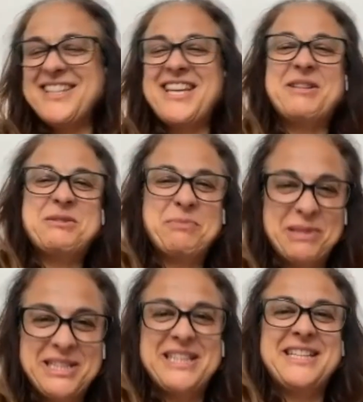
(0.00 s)

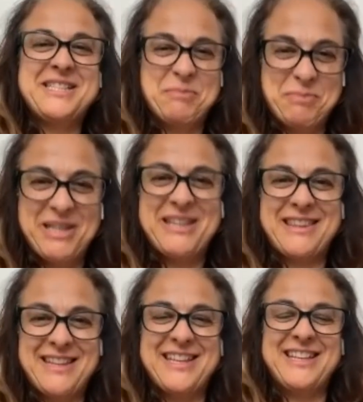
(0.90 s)
Accountability is a big
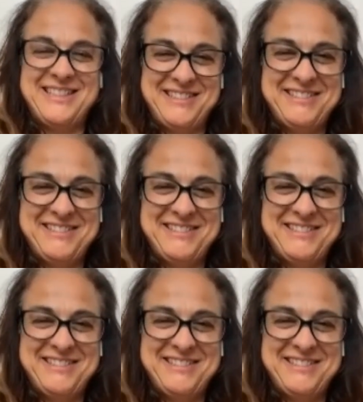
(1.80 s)
thing.